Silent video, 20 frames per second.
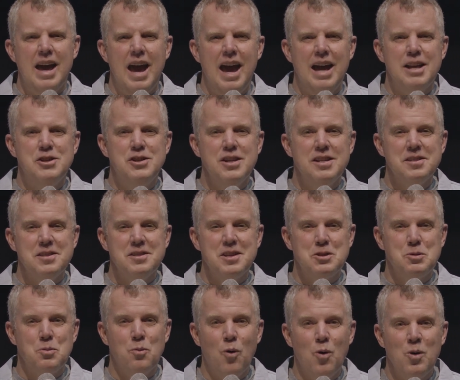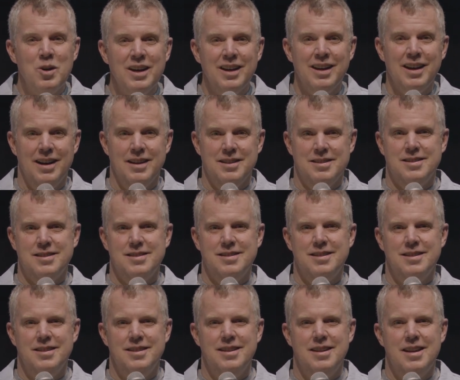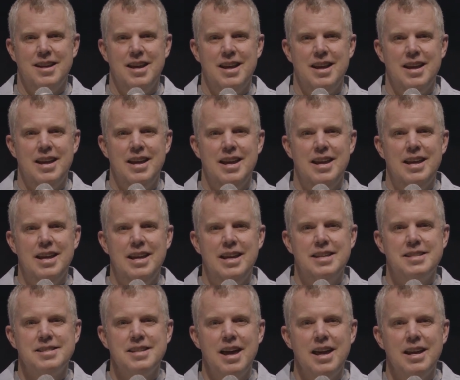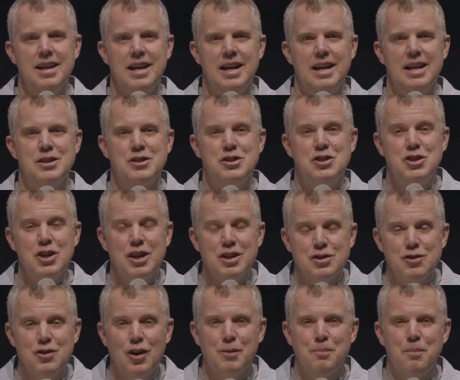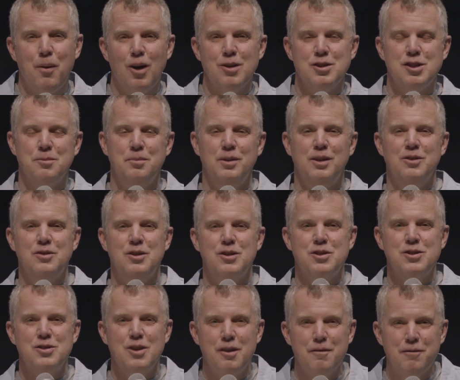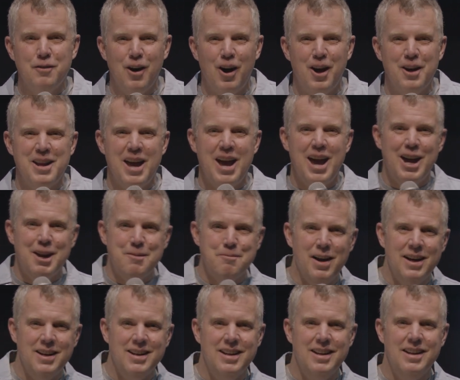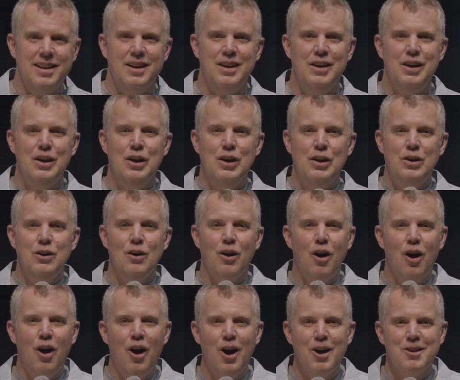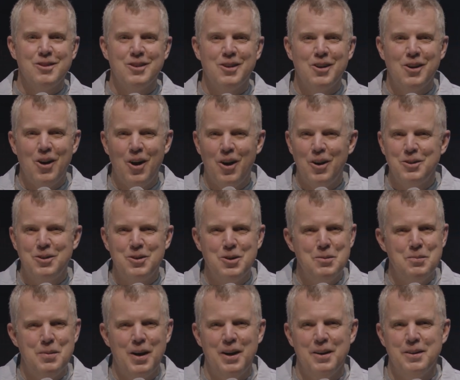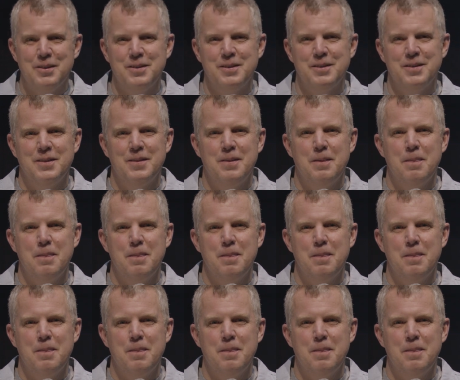And Jesus is warning us. He's saying it's just not possible to serve God and money. Your heart can't do both.